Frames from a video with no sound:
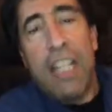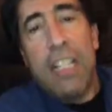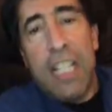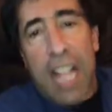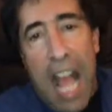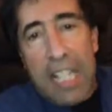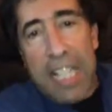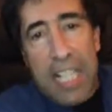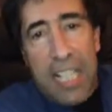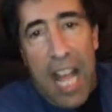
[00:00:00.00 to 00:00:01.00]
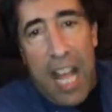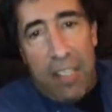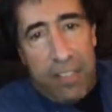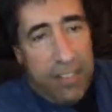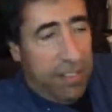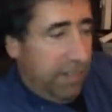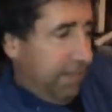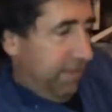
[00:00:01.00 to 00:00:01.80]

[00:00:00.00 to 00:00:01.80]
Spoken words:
and let the nanny in the house.